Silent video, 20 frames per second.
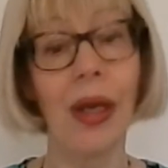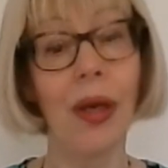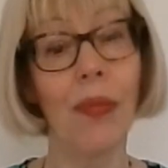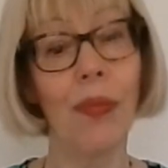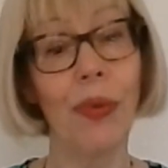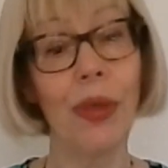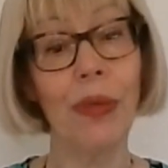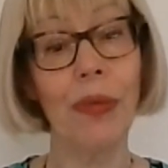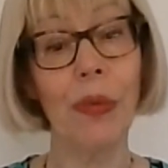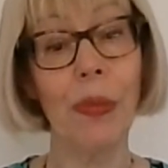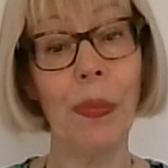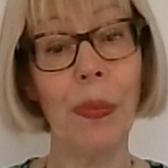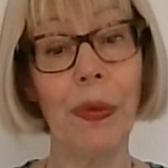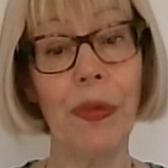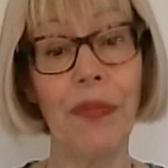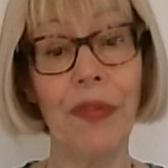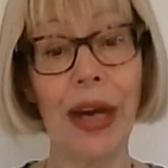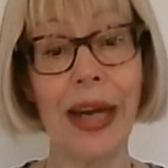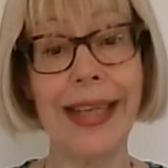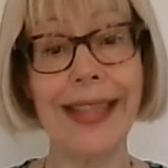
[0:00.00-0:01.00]
we will
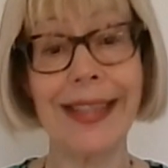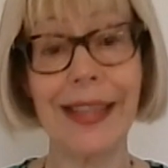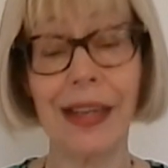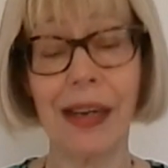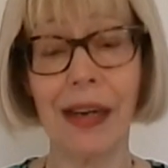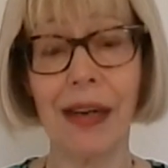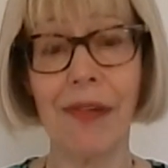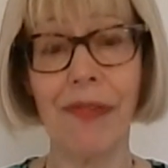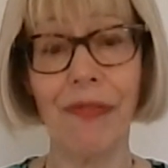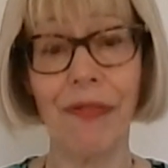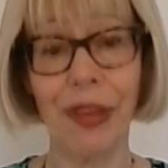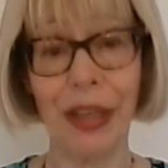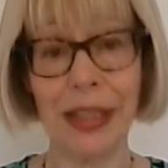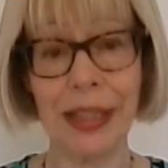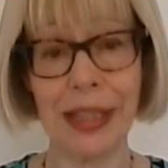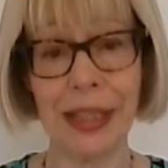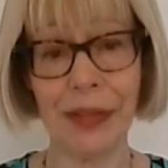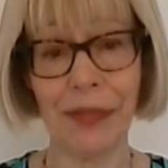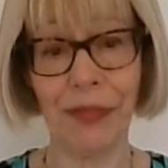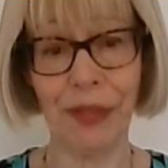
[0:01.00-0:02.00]
provide half
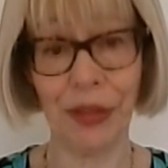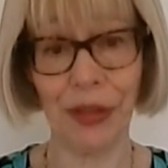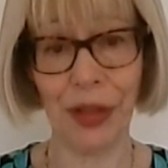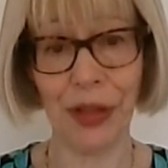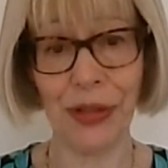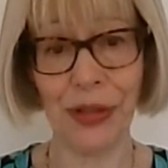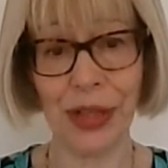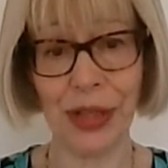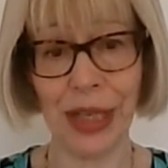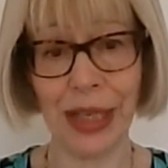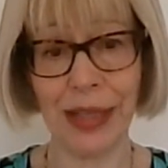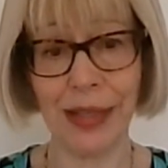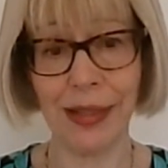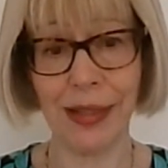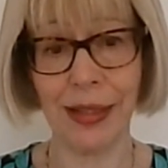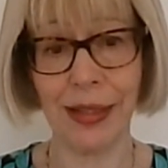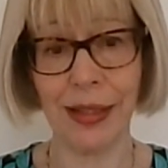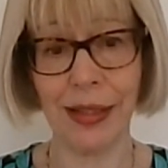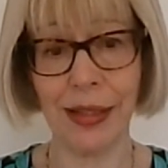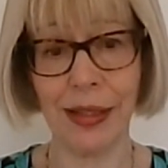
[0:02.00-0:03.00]
funding for those
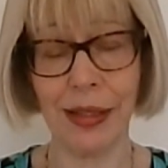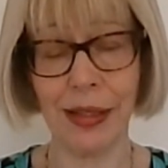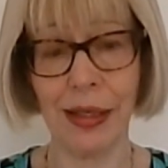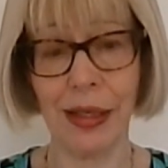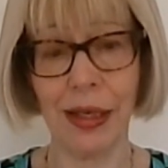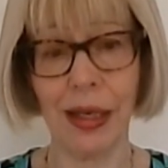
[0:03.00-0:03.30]
nurses